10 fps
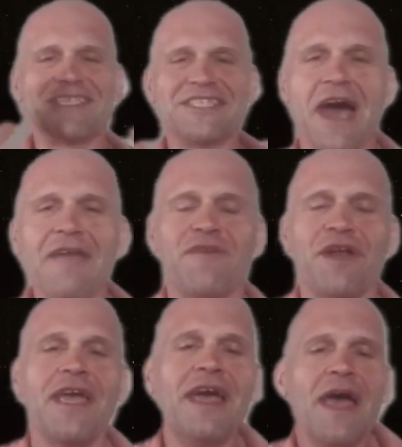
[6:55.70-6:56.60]
not
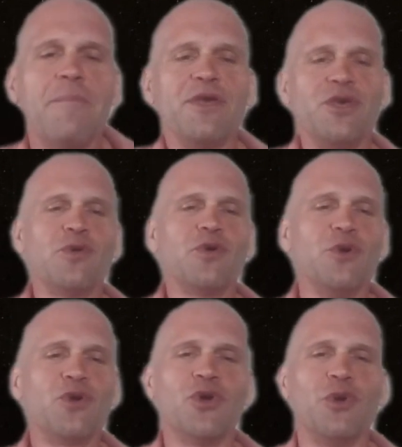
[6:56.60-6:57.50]
funny, but
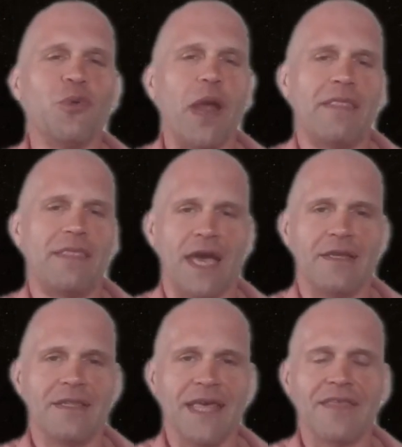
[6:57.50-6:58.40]
you couldn't write
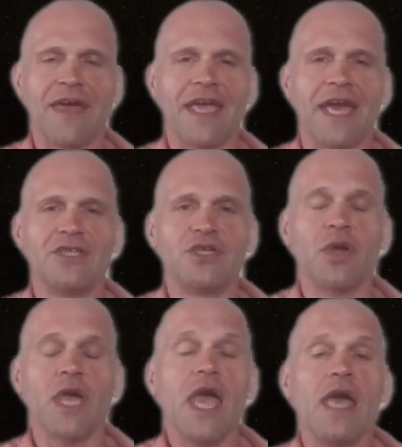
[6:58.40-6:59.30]
that kind of
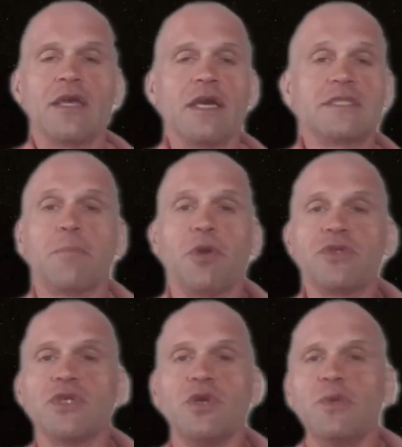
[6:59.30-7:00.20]
joke, because the
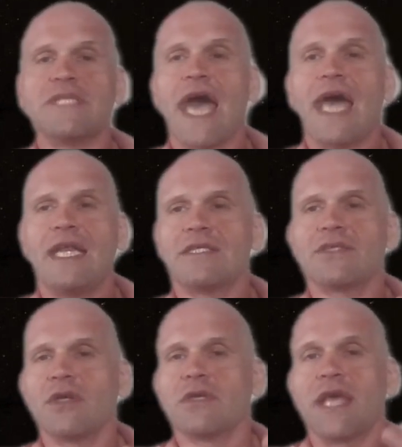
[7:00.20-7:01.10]
person who was added is
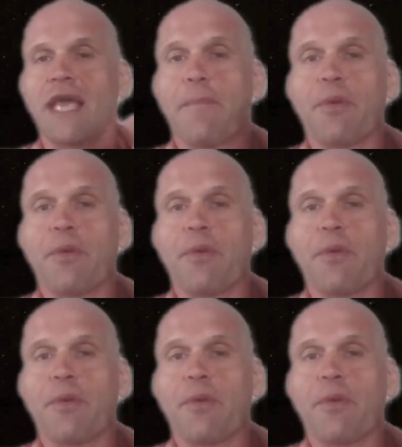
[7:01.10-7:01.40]
also like a